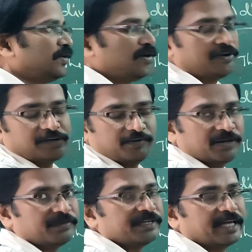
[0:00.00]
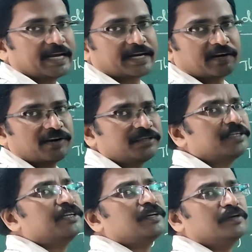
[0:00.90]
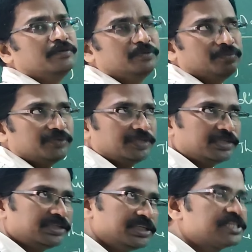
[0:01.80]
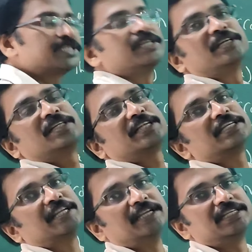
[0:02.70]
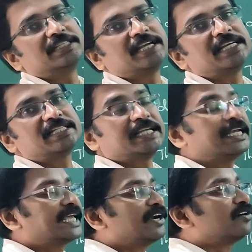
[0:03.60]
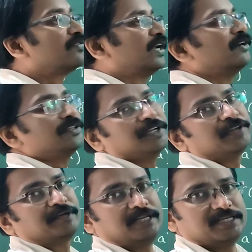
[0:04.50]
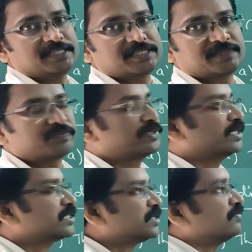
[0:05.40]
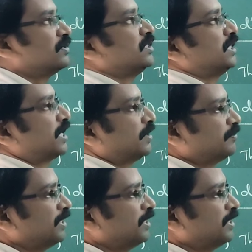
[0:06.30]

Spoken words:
on revolving electron. In these stationary states, it cannot fall into the nucleus. That is the way they can